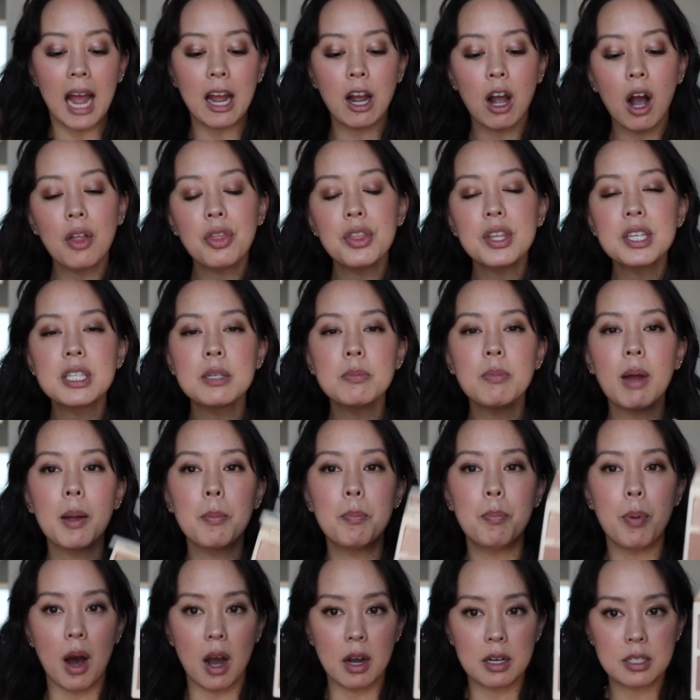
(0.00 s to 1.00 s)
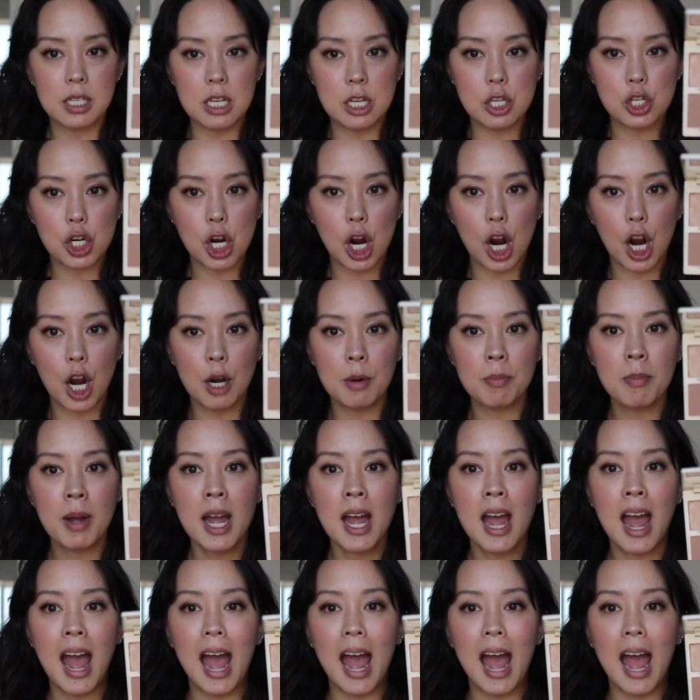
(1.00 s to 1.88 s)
I got this in my Boxycharm,